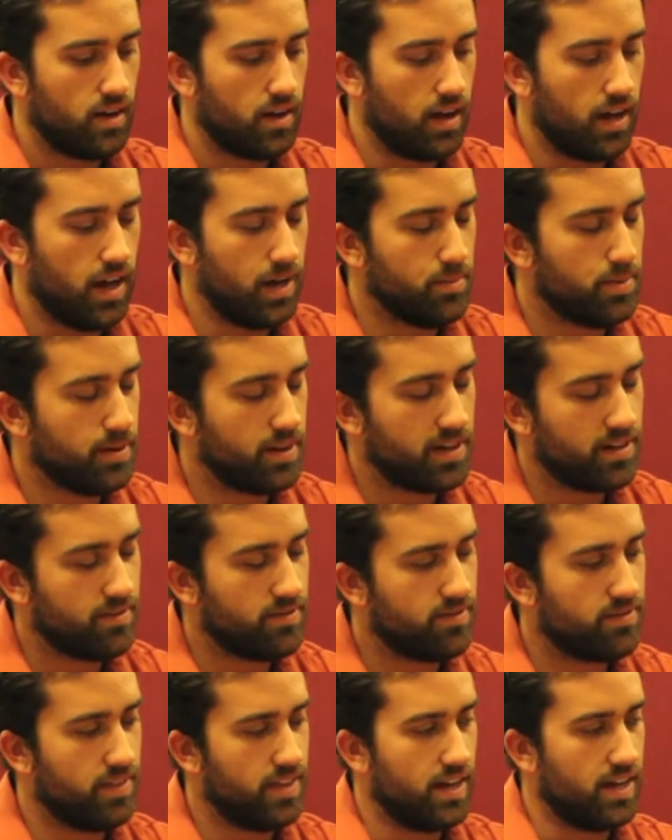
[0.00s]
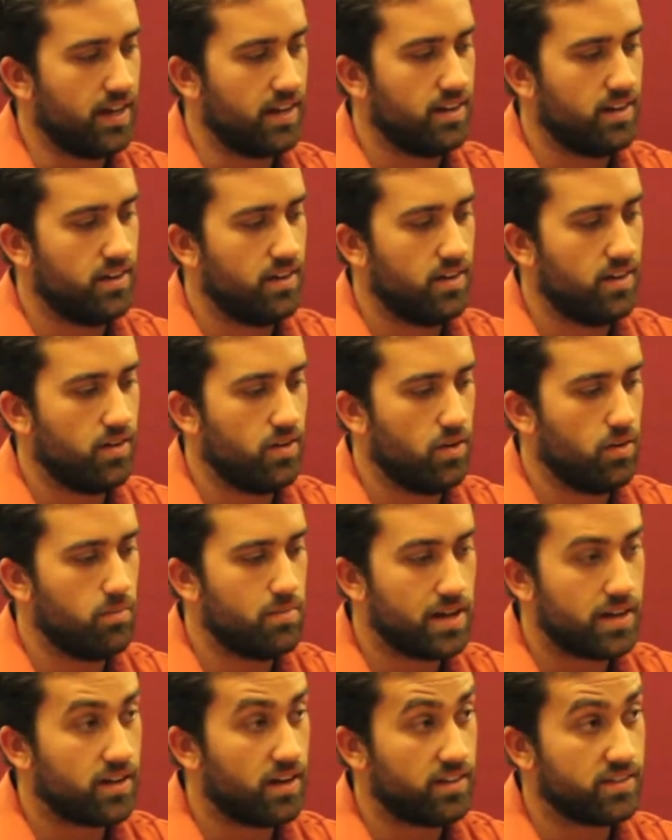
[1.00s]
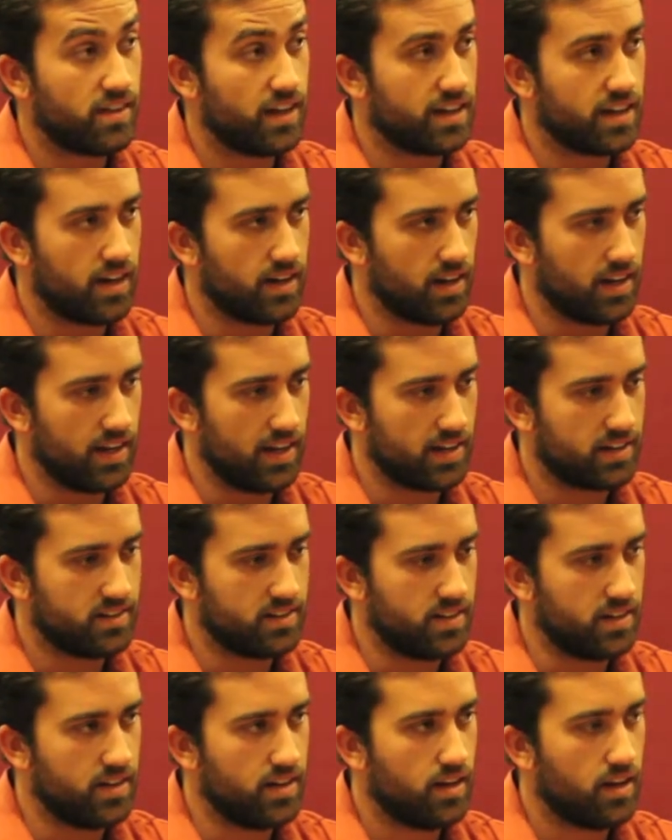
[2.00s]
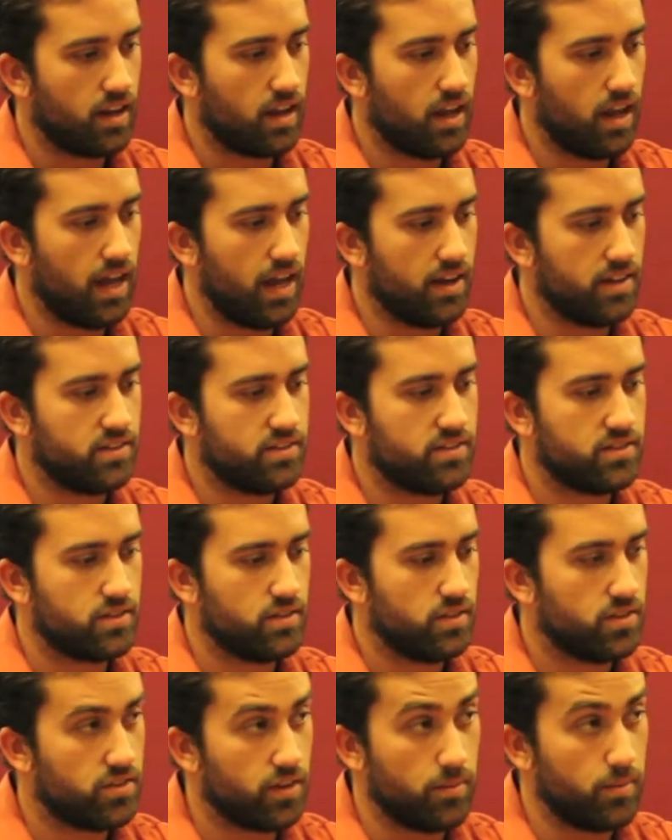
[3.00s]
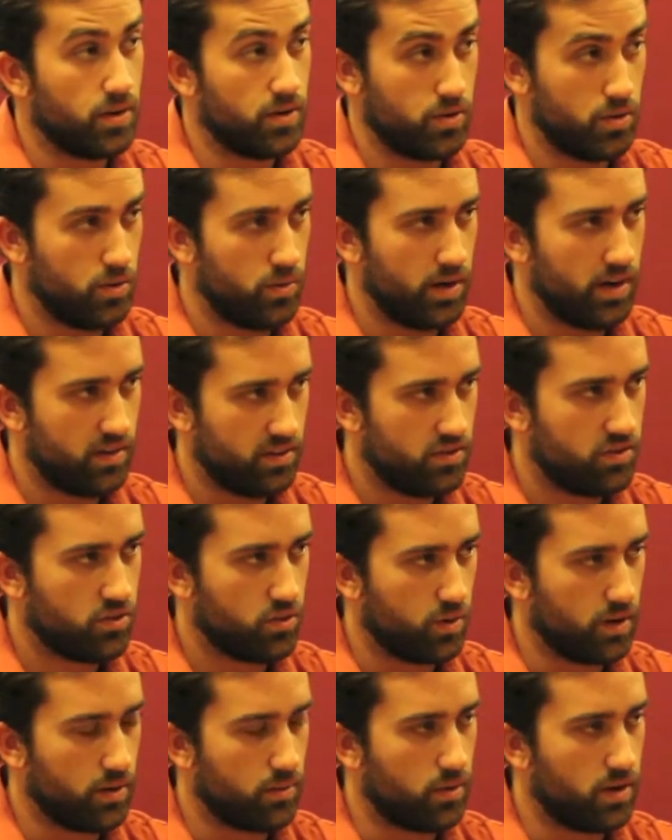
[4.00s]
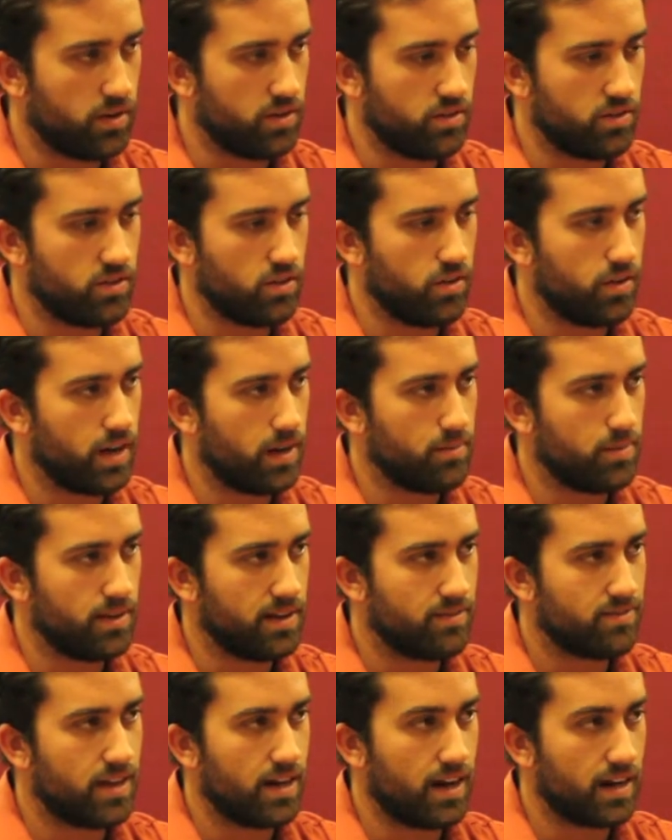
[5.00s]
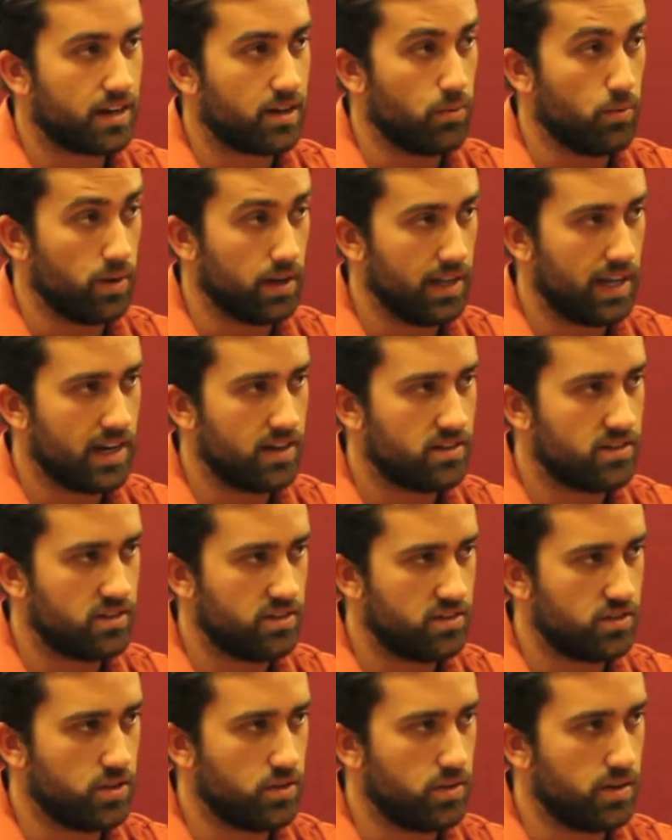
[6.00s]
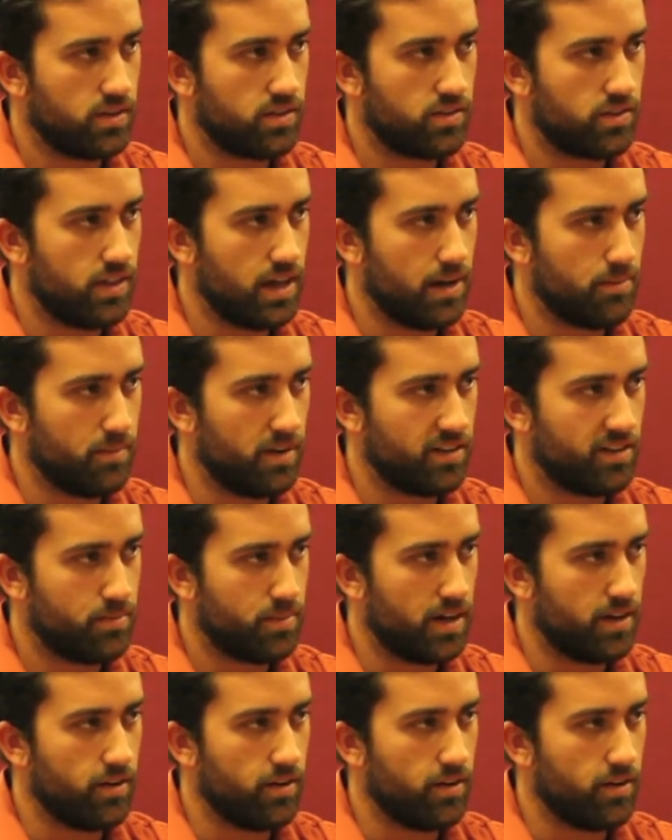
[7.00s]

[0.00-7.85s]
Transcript: I believe that because I got elected as someone who is 21 years old, I believe that I can relate to students that much better.